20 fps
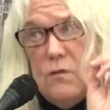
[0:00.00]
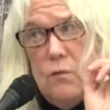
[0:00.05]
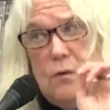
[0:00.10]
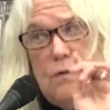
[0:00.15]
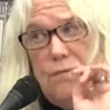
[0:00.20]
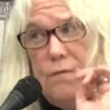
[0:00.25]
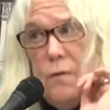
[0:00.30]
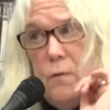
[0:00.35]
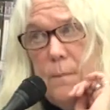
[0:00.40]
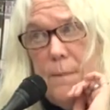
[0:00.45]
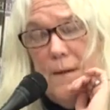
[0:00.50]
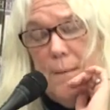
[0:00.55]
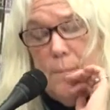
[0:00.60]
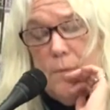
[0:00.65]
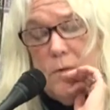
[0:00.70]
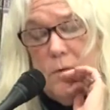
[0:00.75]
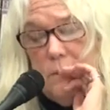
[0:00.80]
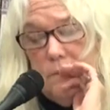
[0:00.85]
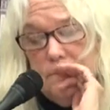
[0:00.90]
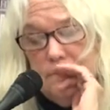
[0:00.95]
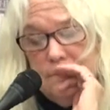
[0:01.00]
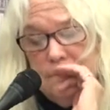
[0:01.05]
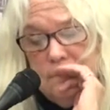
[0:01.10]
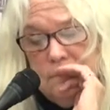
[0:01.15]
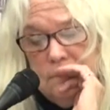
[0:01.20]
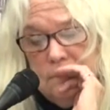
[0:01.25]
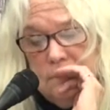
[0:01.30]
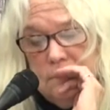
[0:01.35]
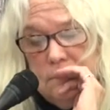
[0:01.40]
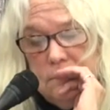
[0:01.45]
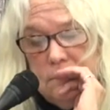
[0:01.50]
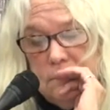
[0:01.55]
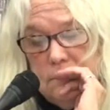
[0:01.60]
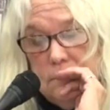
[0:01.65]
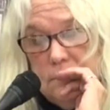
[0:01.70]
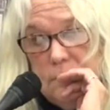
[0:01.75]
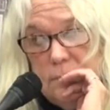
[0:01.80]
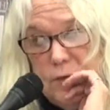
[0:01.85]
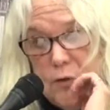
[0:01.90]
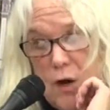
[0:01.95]
to a few people,
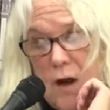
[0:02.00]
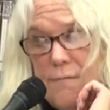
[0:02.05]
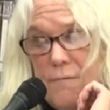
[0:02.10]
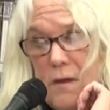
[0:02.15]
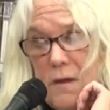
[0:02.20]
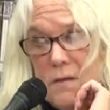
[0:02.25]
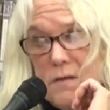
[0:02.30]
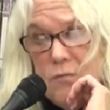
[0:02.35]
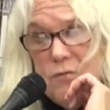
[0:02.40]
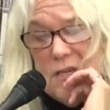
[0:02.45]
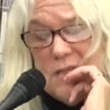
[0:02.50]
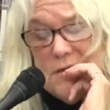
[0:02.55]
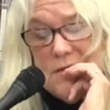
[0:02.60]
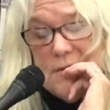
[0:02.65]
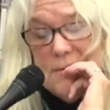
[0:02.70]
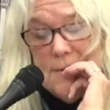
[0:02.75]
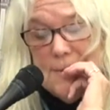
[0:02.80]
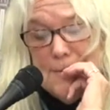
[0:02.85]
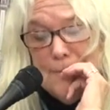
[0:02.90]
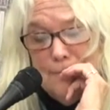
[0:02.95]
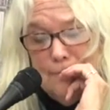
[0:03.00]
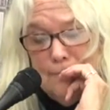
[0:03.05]
for obvious reasons.